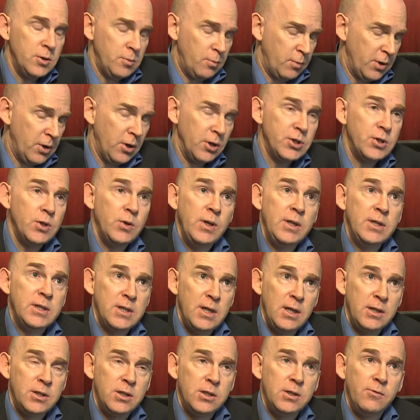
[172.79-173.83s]
but also
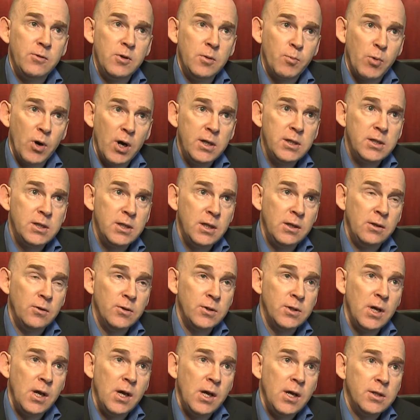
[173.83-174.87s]
insensitive to price
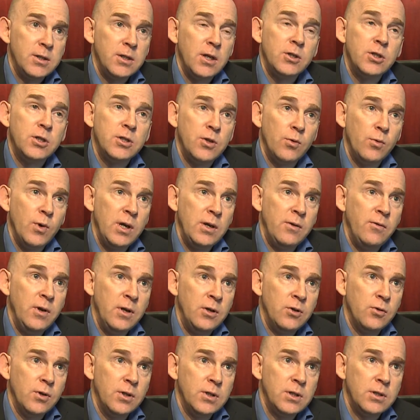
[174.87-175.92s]
signals such as the rate of
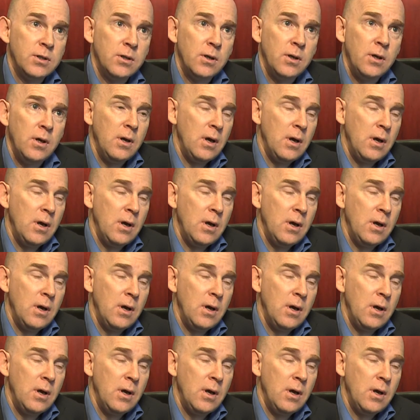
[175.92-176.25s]
interest.